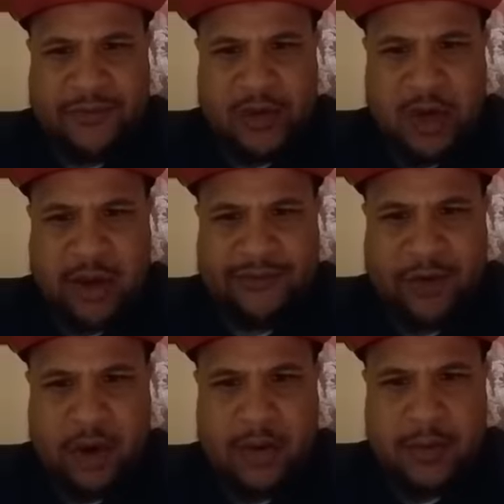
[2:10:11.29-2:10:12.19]

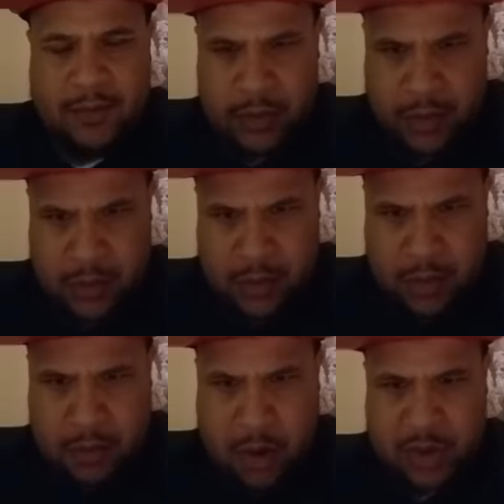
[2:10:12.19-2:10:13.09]
convert
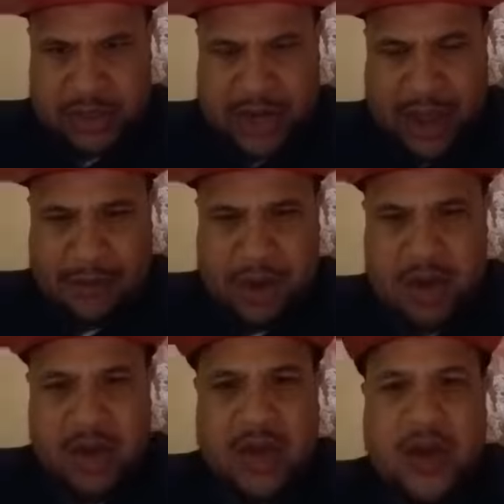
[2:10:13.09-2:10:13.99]
but was not blood?